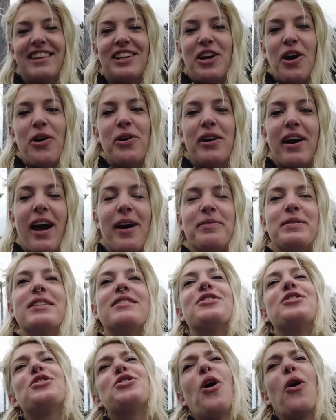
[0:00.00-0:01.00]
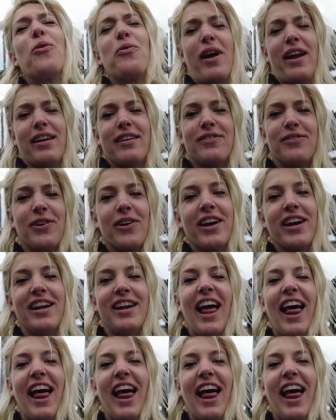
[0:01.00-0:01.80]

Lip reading: The co-captain's so ready for it.